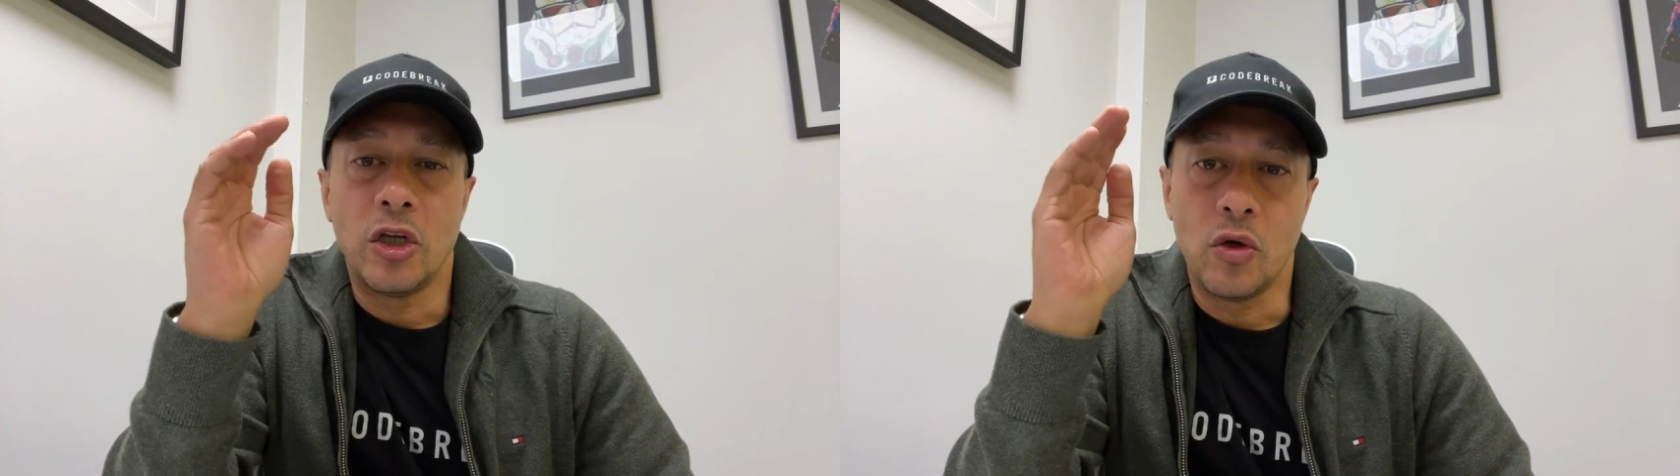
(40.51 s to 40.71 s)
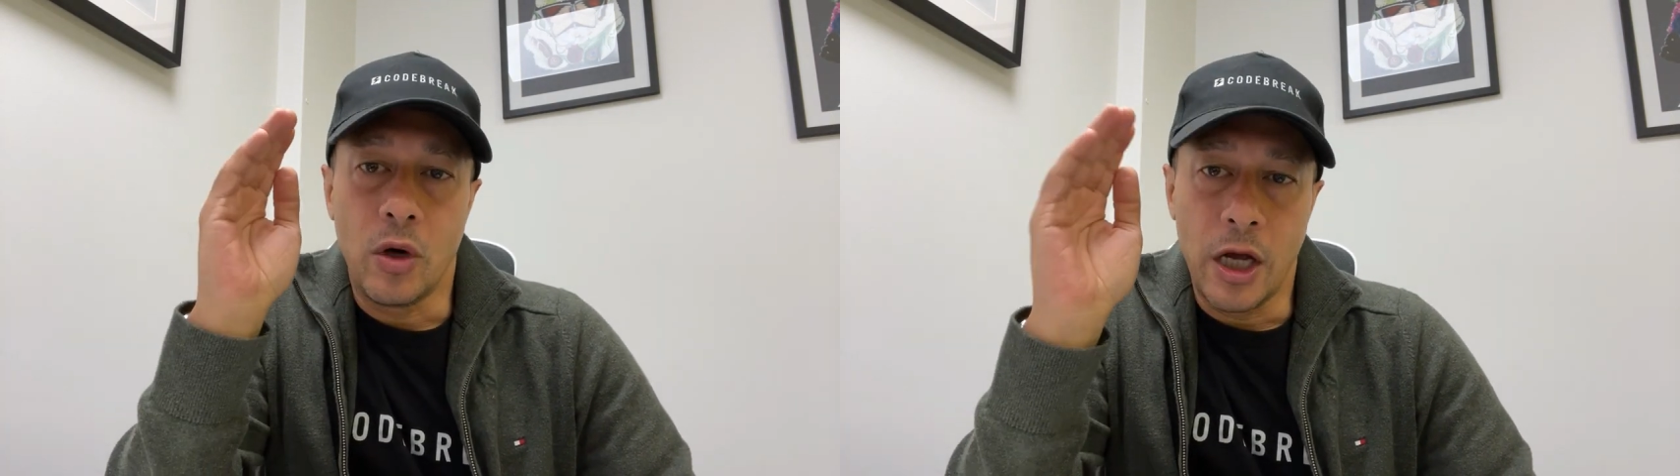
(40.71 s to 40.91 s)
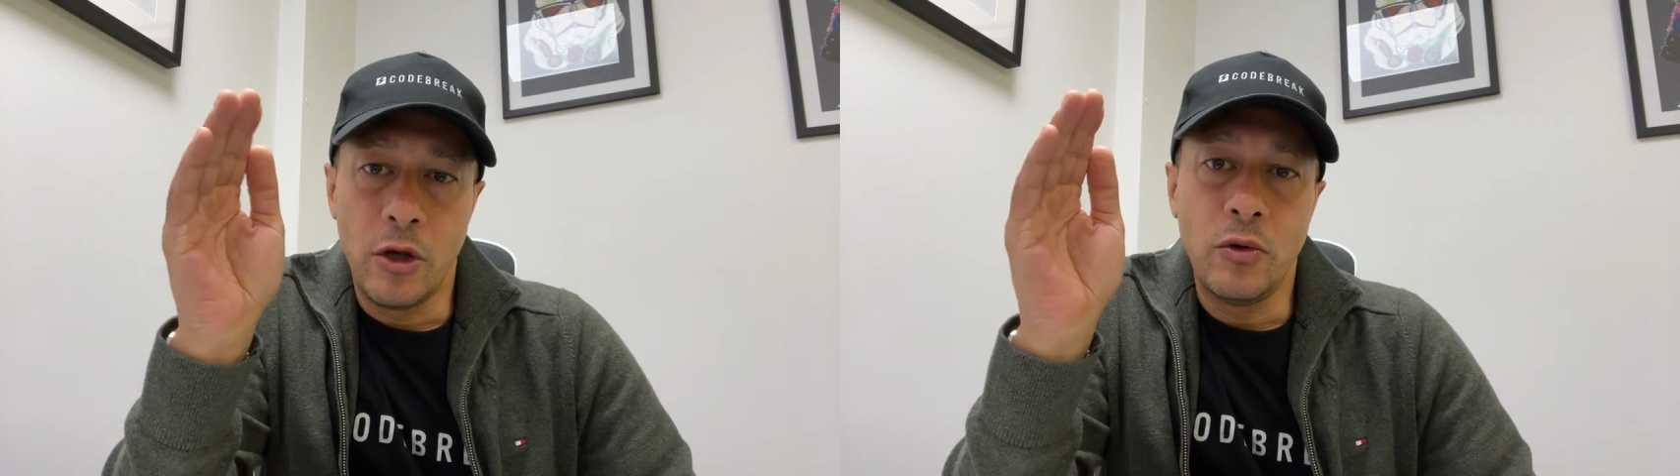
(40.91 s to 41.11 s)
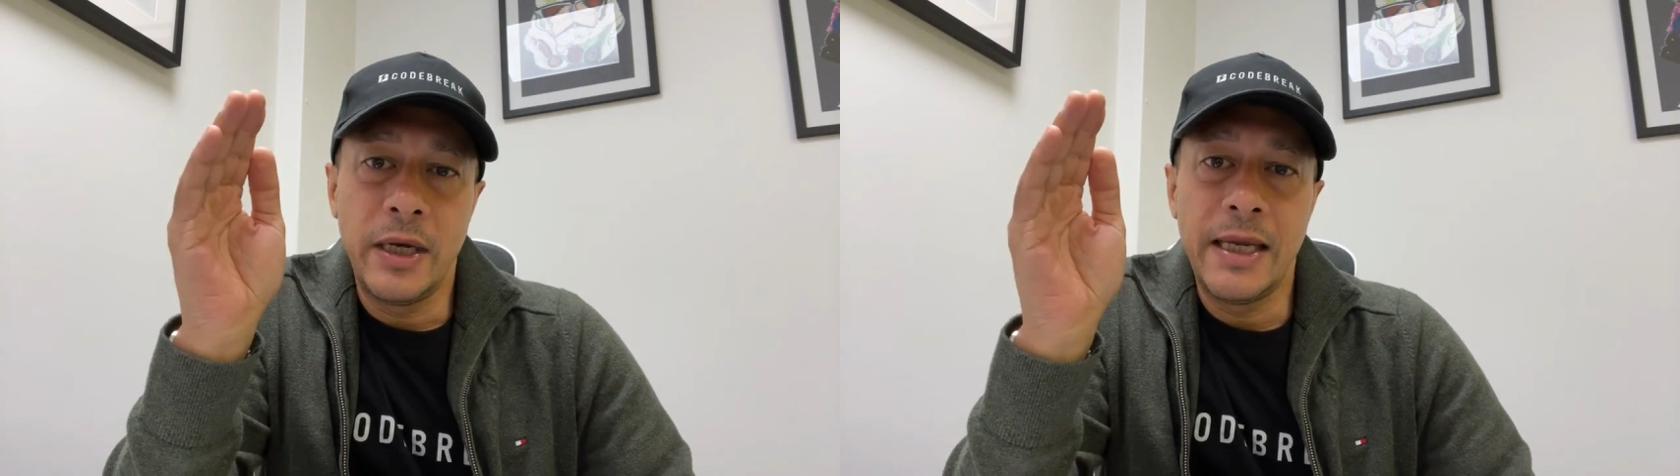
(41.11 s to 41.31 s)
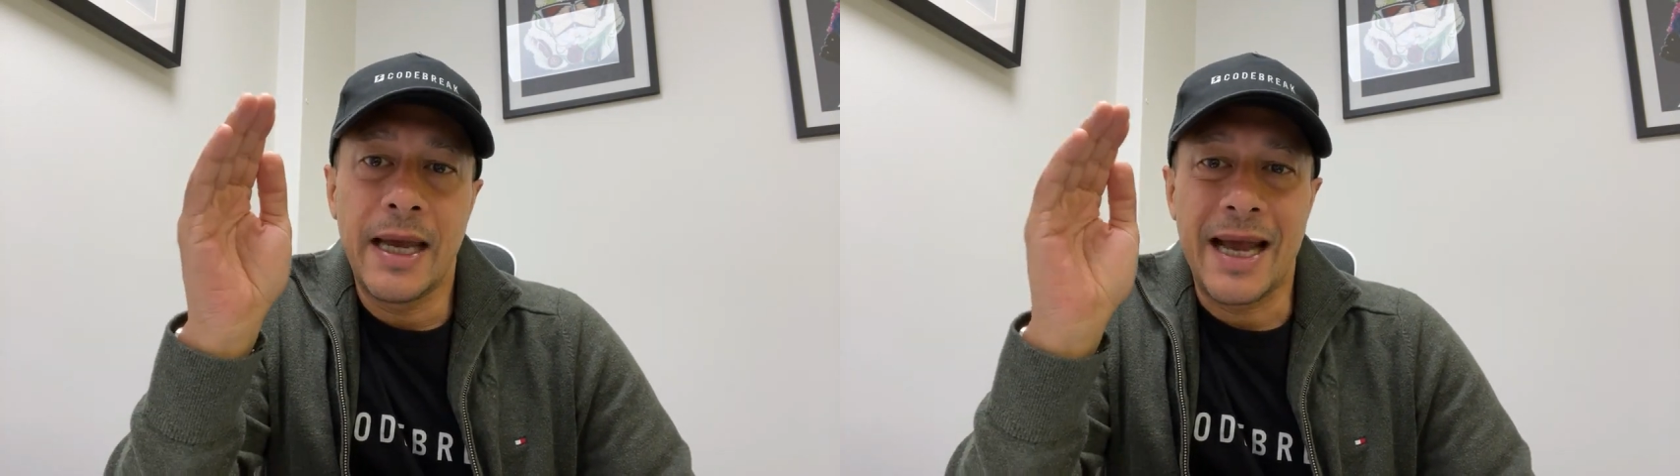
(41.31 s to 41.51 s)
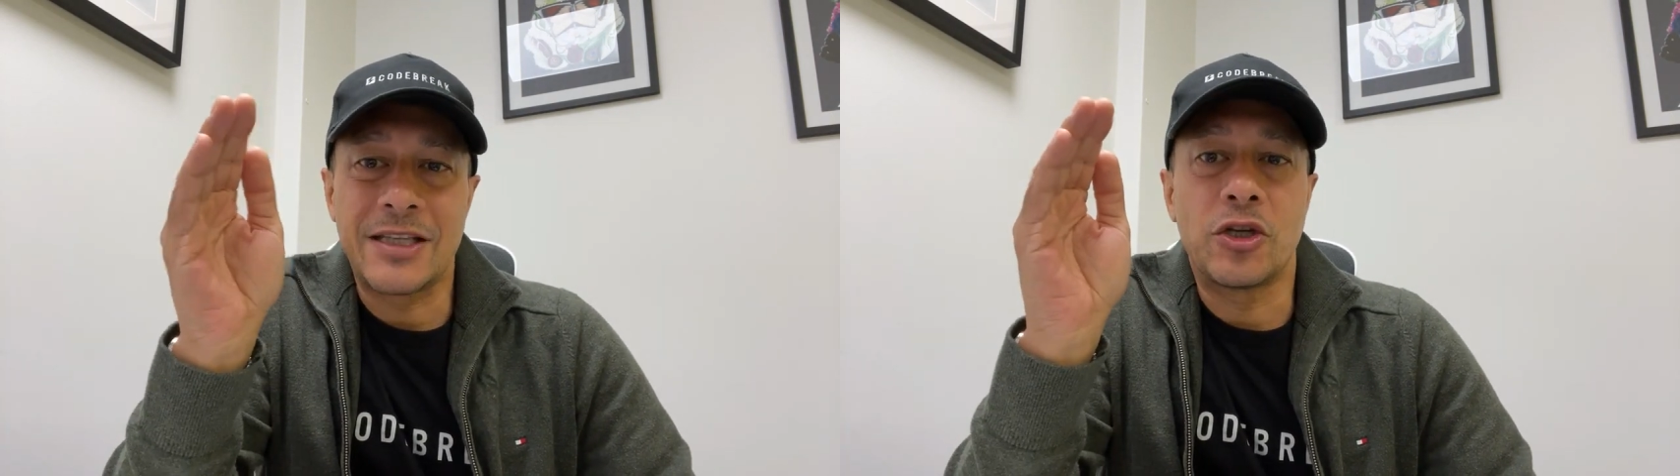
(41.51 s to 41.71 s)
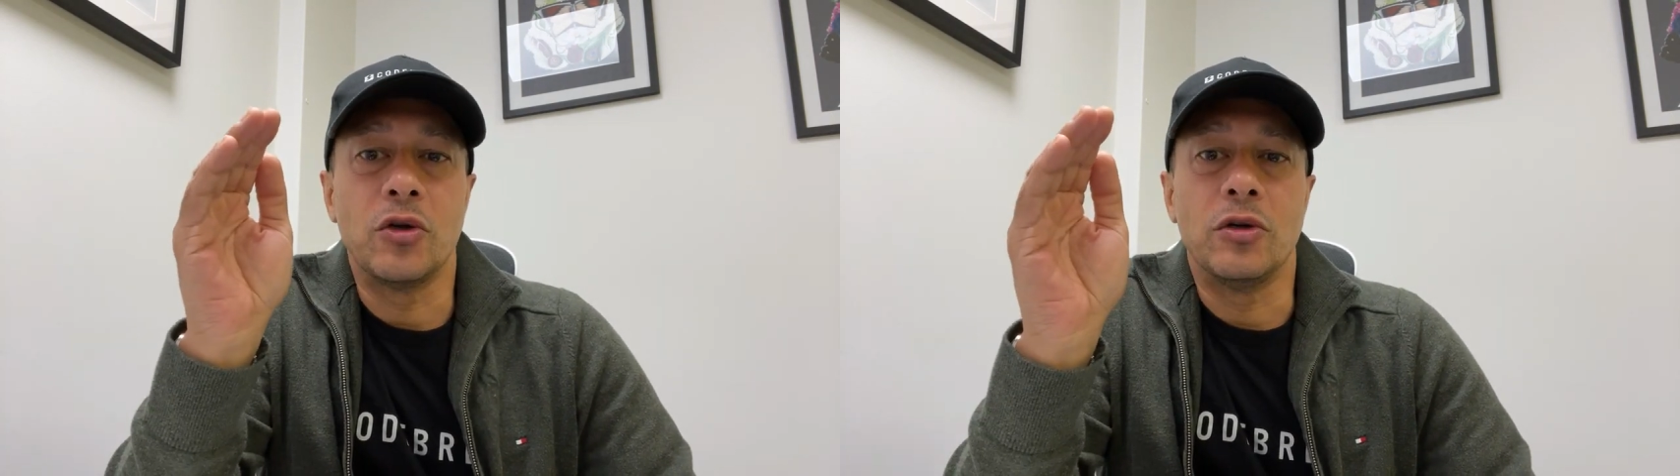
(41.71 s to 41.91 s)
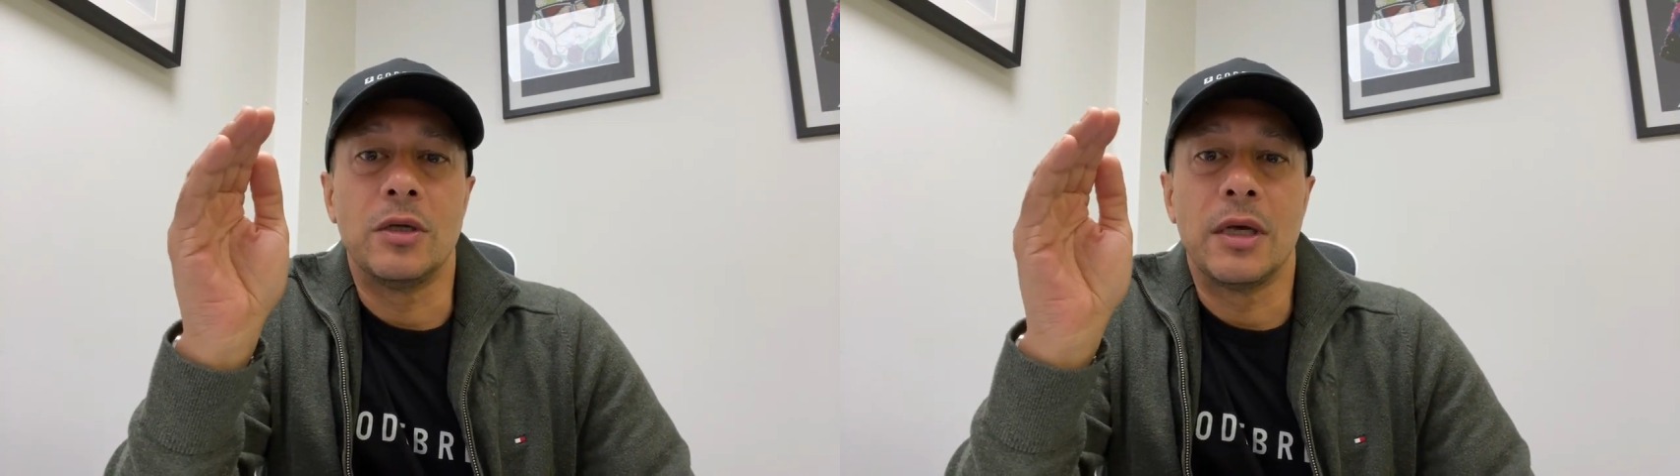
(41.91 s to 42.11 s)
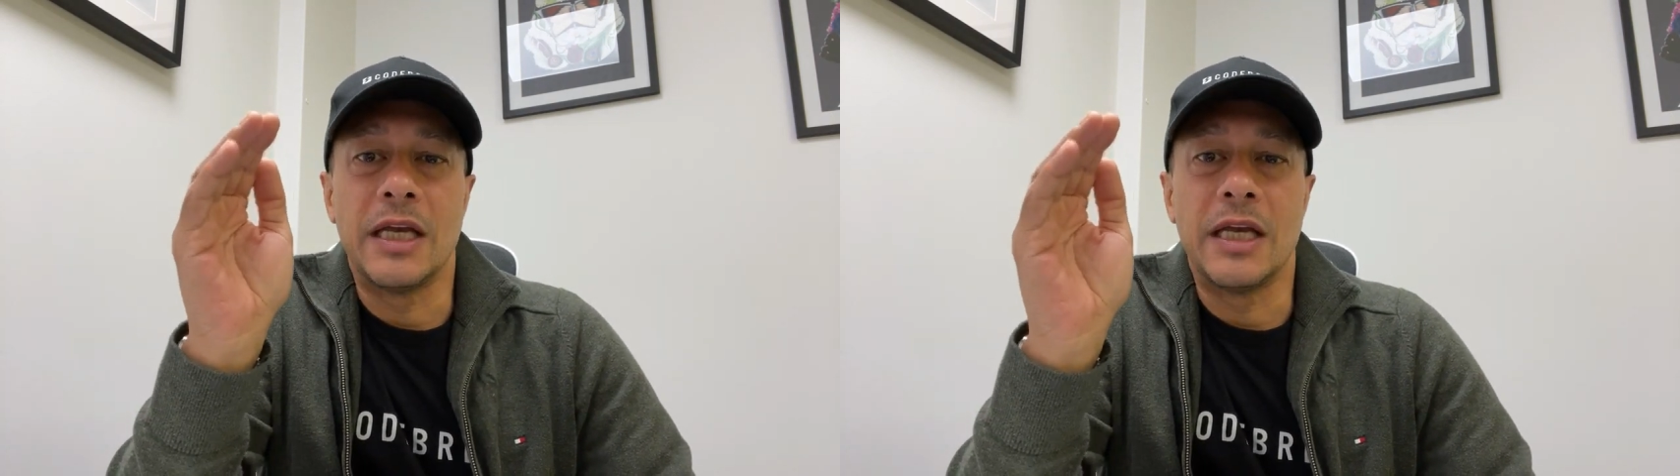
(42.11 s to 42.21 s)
You're only as good